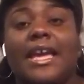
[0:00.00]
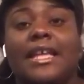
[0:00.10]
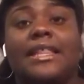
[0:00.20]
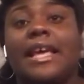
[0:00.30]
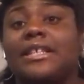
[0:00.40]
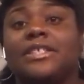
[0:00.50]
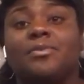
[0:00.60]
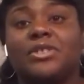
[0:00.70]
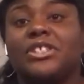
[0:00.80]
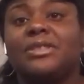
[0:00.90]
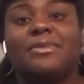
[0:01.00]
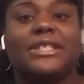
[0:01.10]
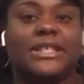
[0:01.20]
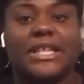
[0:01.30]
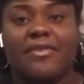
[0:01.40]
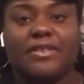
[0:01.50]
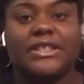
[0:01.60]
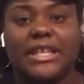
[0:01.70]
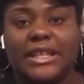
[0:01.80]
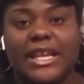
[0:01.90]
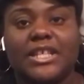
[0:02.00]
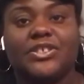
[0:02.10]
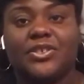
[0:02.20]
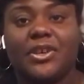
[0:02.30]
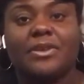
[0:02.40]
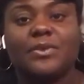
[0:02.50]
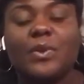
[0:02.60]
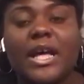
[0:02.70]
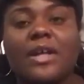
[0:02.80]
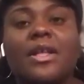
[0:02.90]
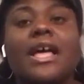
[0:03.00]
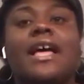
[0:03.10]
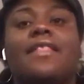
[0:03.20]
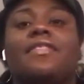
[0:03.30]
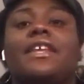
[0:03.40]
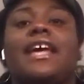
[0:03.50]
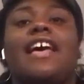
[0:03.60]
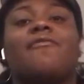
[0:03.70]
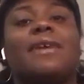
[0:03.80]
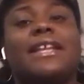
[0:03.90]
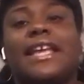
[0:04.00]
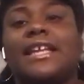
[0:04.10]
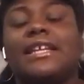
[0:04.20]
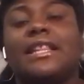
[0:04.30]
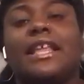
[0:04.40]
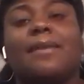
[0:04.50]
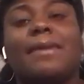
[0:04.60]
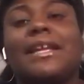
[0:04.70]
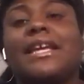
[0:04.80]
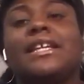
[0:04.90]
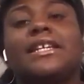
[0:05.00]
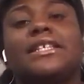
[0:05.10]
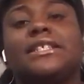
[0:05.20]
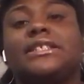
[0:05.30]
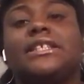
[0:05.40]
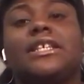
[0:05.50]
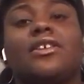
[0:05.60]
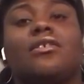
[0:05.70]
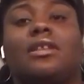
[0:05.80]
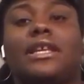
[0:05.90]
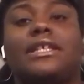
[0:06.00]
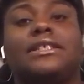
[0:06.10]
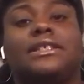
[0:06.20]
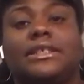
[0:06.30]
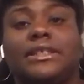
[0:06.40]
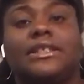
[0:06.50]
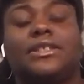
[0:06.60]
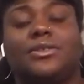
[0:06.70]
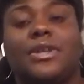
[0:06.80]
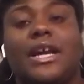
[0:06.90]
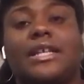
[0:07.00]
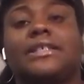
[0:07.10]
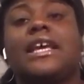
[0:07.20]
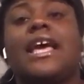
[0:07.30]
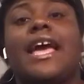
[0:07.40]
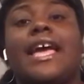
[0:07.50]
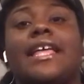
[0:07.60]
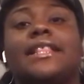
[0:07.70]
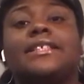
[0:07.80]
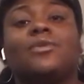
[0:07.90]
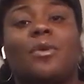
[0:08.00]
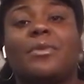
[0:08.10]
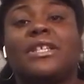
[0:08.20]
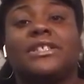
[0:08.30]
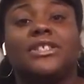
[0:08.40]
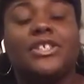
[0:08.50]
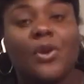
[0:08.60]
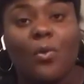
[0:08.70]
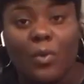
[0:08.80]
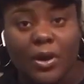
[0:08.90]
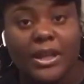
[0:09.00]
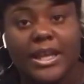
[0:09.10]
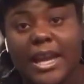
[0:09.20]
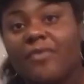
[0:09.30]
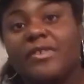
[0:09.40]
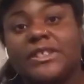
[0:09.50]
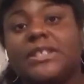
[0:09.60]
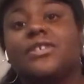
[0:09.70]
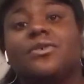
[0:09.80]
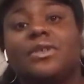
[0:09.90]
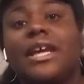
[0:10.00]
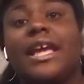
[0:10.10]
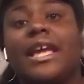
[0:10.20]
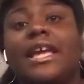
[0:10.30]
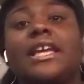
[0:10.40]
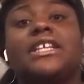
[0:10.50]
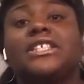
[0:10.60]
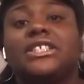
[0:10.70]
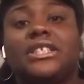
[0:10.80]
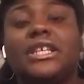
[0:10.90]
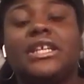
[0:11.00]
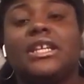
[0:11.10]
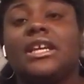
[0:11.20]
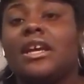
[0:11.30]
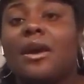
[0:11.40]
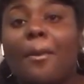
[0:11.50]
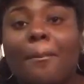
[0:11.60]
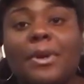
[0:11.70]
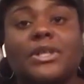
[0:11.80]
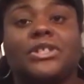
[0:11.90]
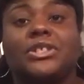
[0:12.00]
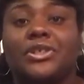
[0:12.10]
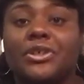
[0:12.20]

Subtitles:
And that just pushes me to never take the answer no as well. Then I have my Nana. Like, my Nana is in her late 60s, you guys, and this woman is still working every single day. She pushes